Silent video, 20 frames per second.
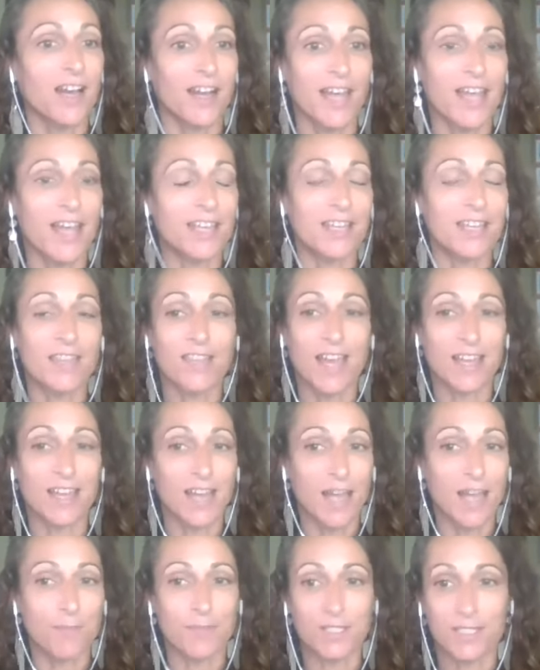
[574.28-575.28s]
And that
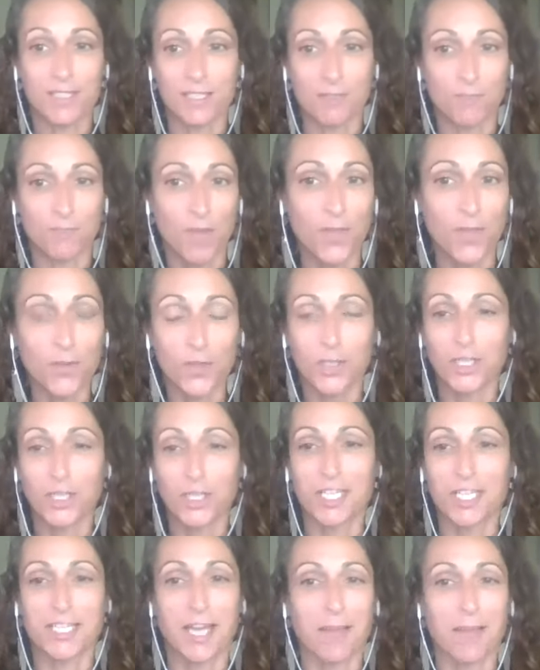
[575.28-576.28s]
happens in
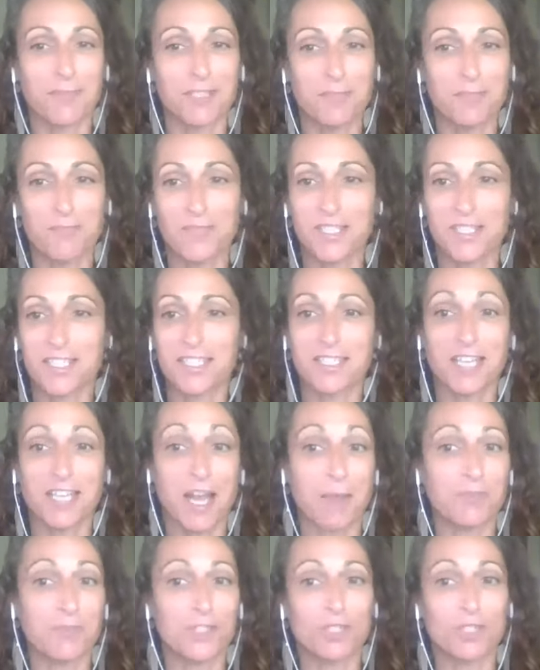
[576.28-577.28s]
motherhood. It happens in business. It
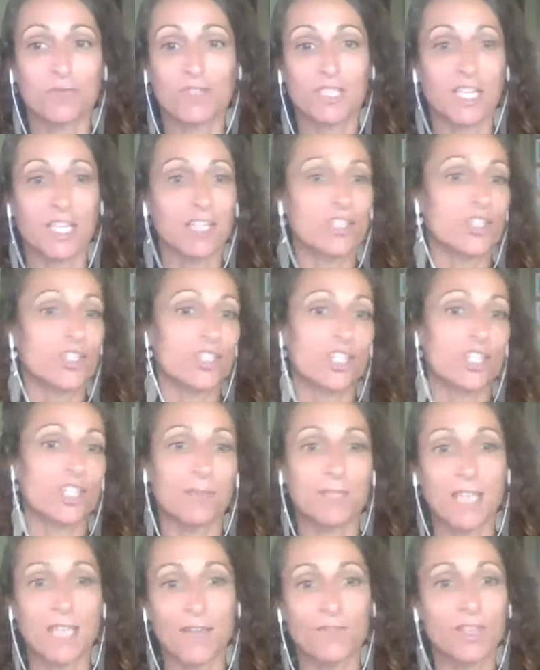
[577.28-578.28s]
happens in
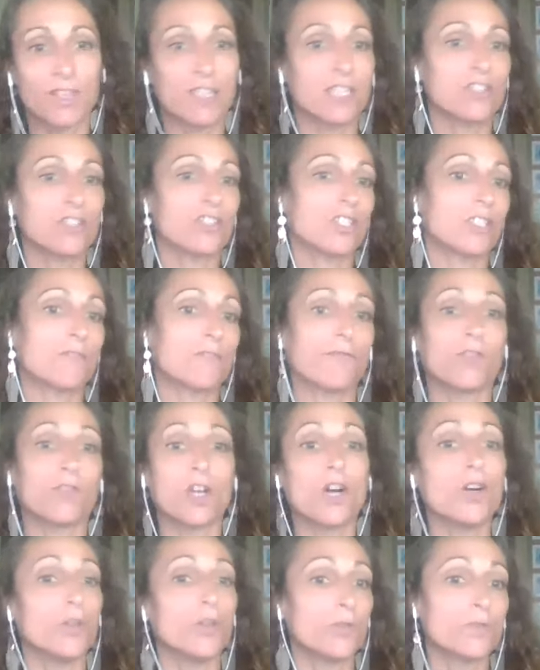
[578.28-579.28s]
relationships. Everything just
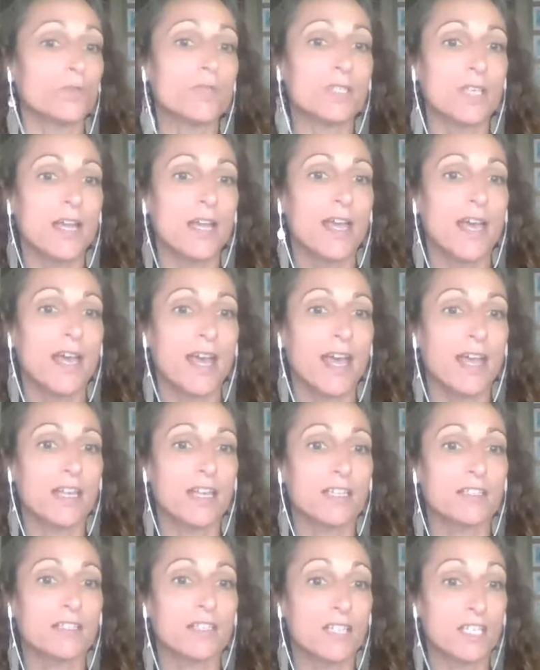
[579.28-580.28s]
flows
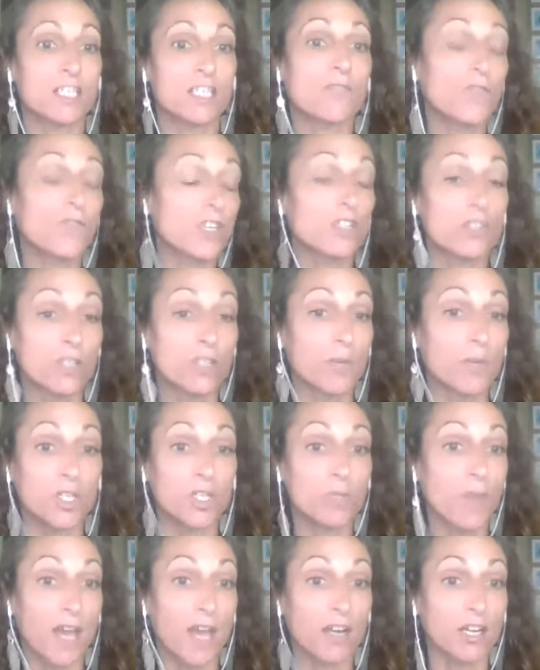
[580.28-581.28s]
and things feel so
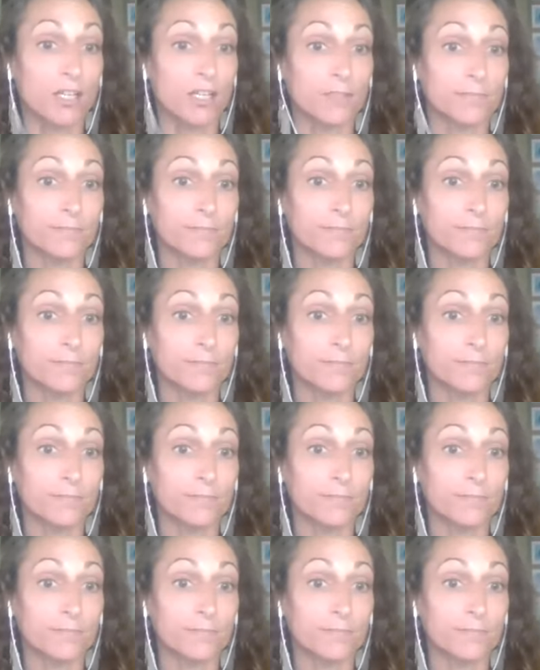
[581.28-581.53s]
much better.